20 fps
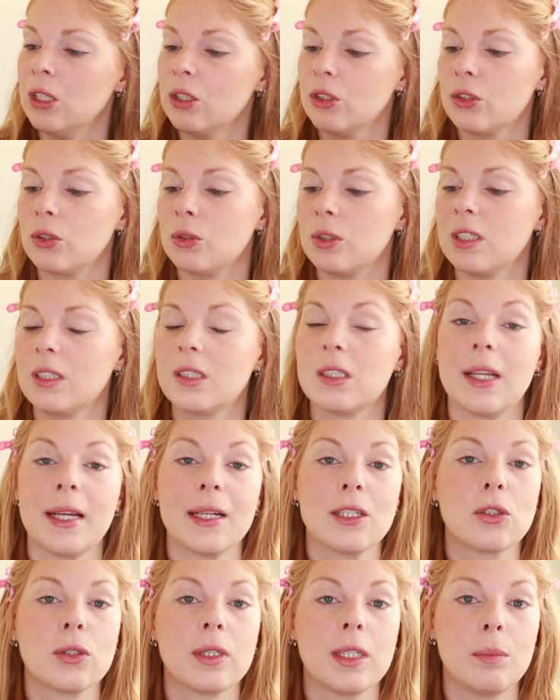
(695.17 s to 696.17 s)
So this is
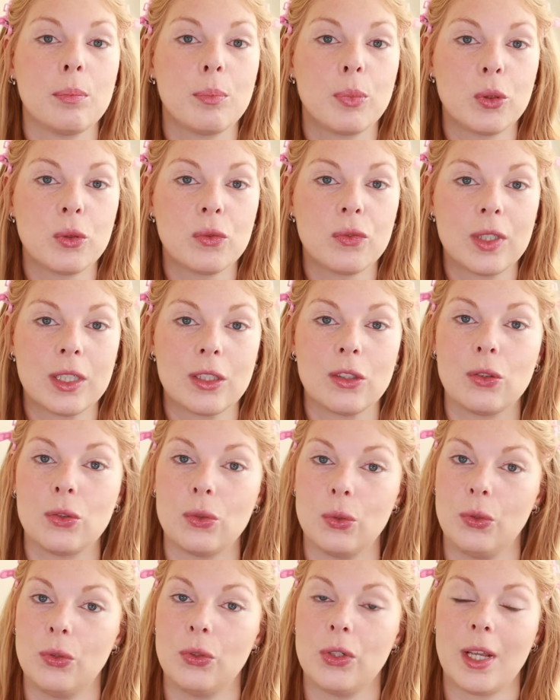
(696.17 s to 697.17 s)
actually perfect
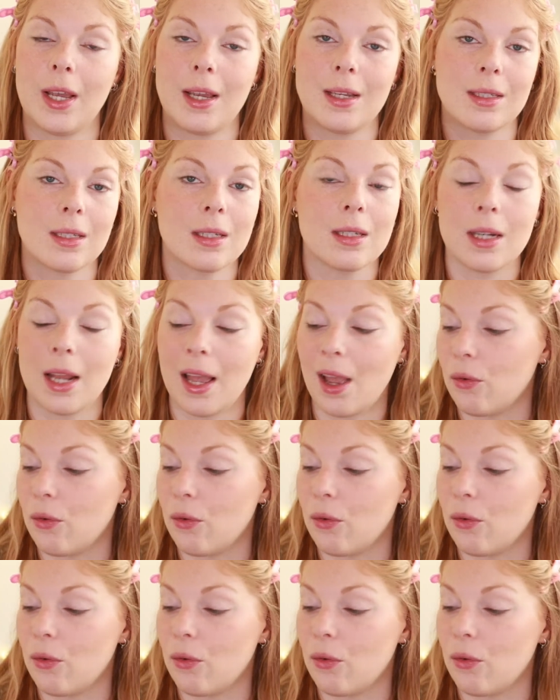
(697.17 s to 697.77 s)
to create an